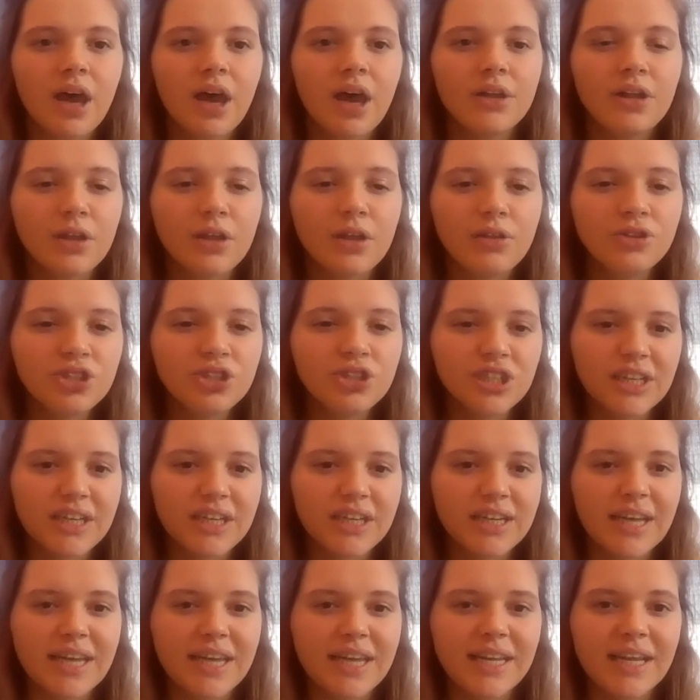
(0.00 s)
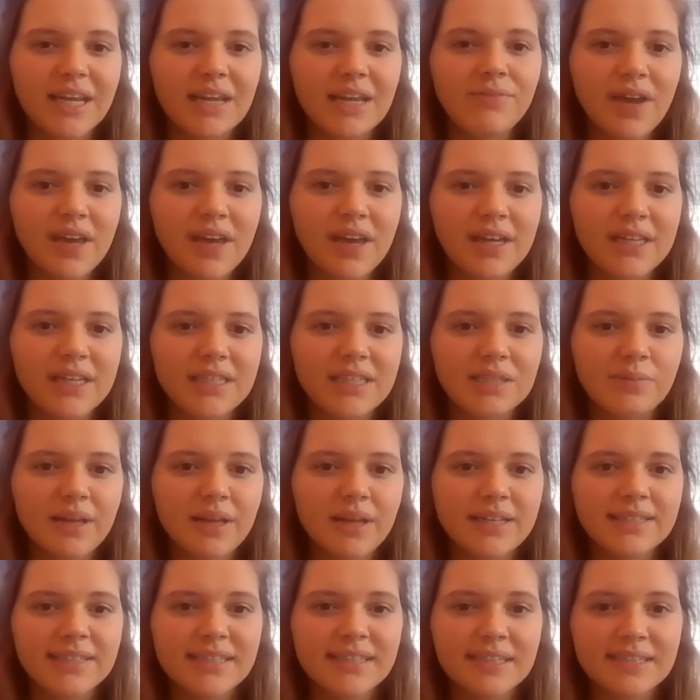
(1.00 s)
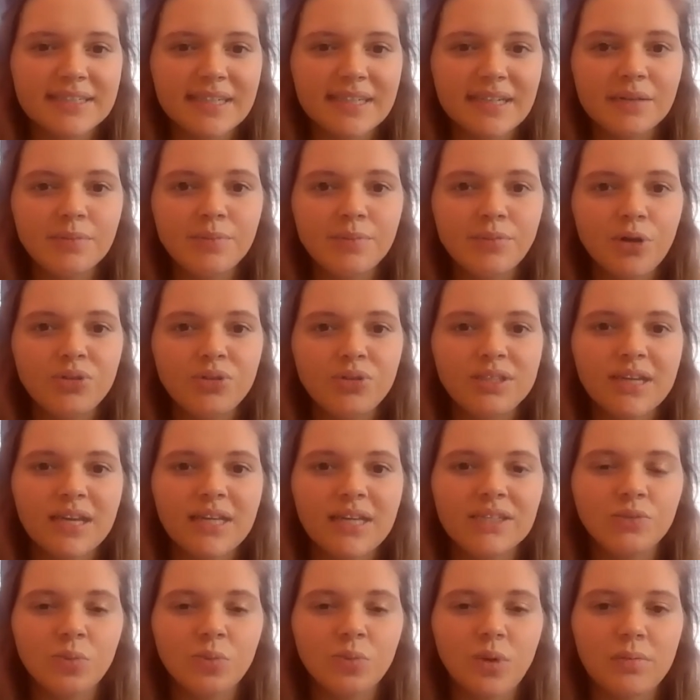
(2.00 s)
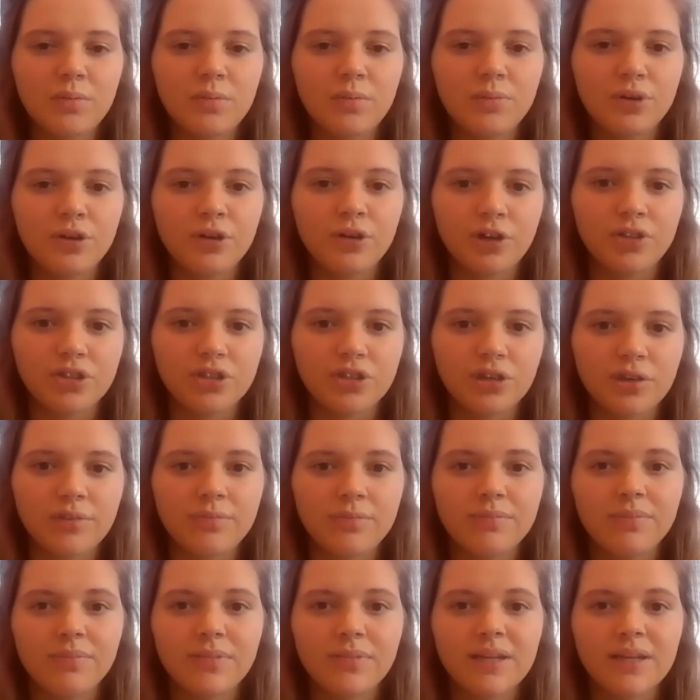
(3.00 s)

Another gene in E. invadens makes cysteine proteinase 1 precursor.